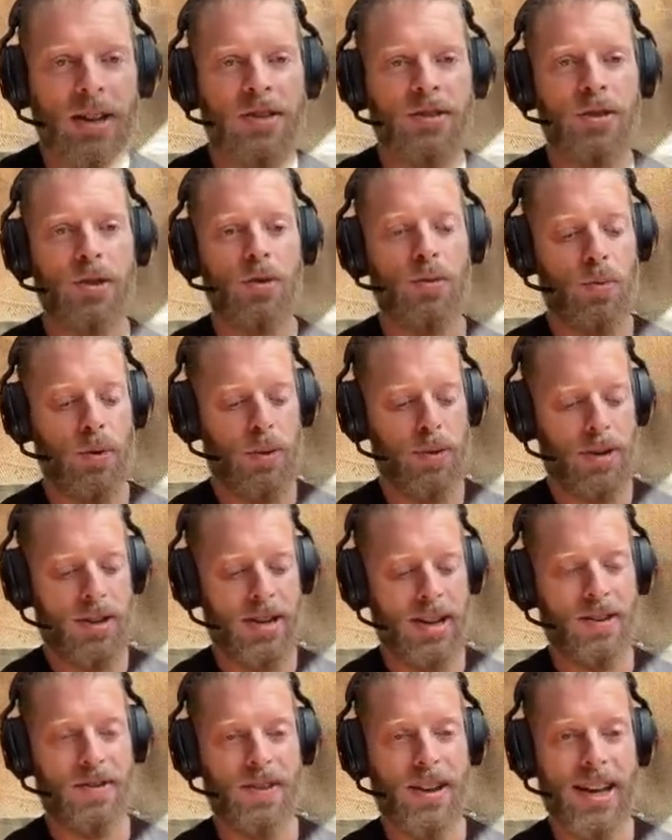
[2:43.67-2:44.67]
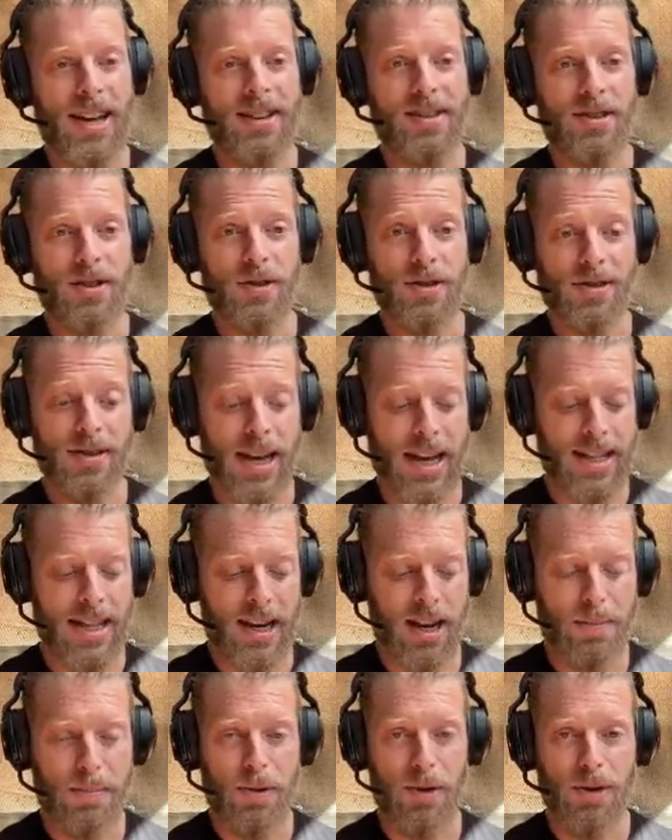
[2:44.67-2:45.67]
So we would advise to slide
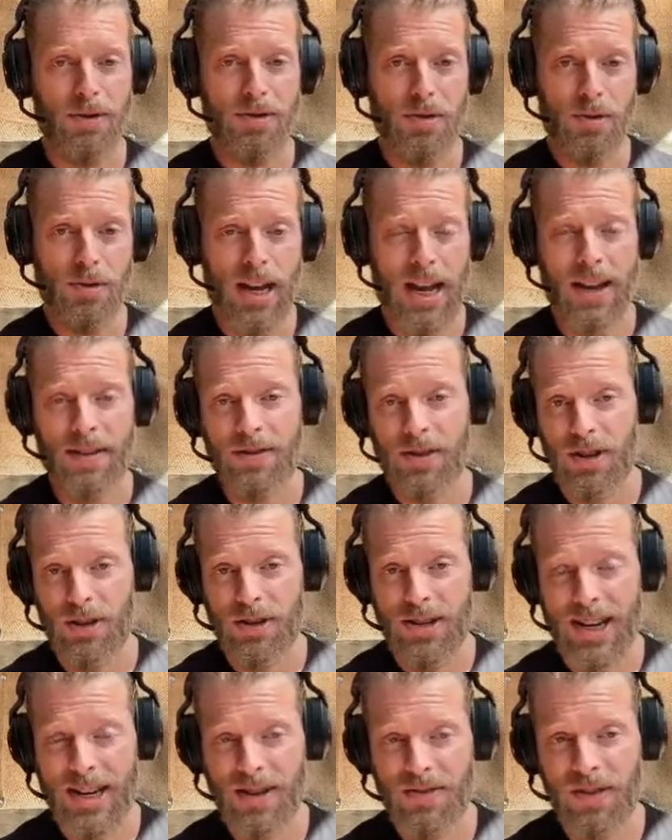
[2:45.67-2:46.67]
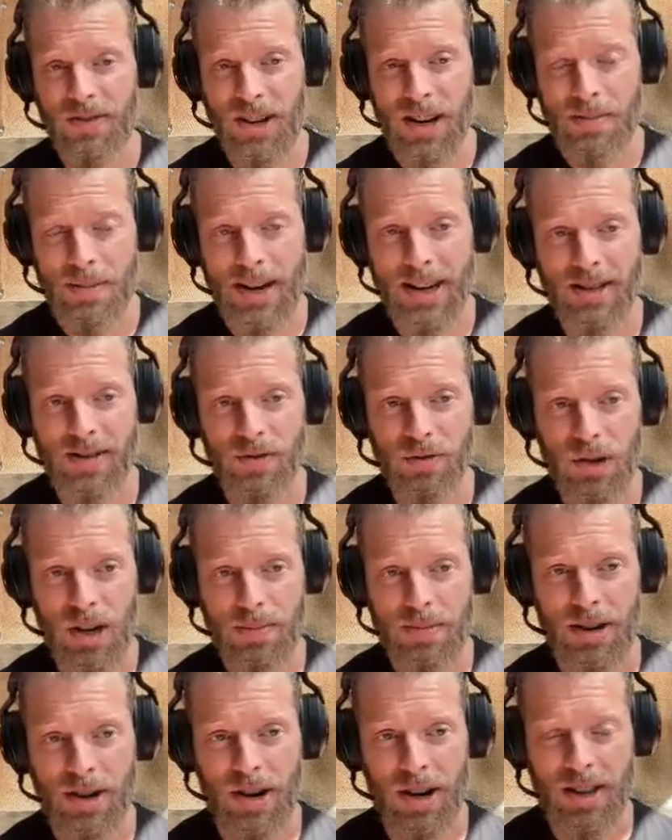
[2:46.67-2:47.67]
that up also after your 10 to 15 minutes of
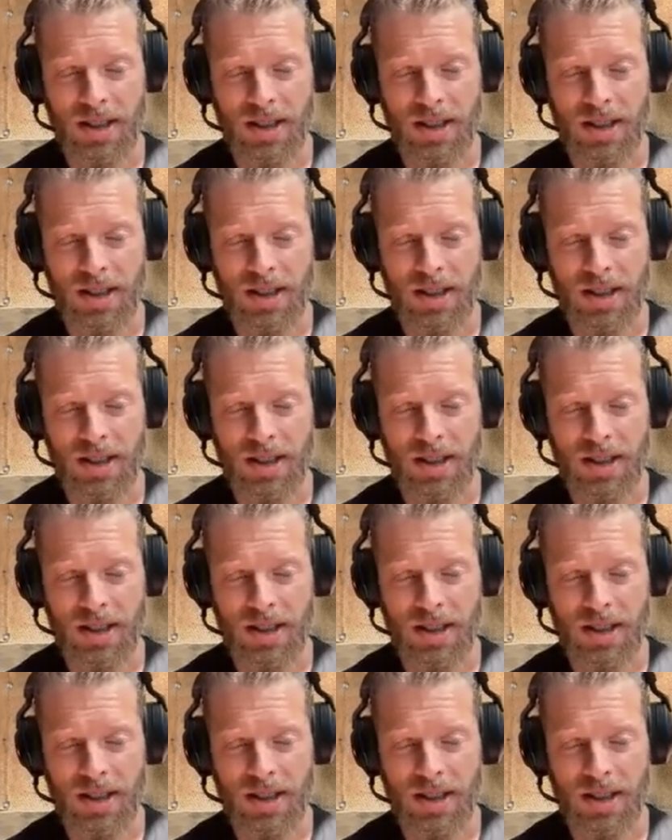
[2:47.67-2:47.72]
treatment on